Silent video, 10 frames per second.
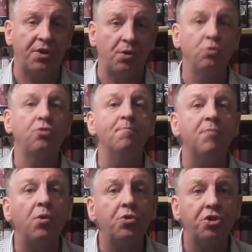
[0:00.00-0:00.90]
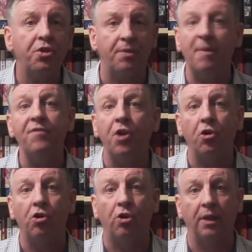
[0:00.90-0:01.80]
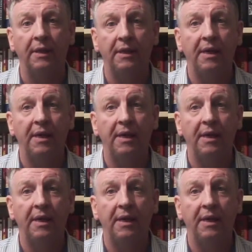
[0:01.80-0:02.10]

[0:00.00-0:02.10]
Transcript: of those, most of them, if not all,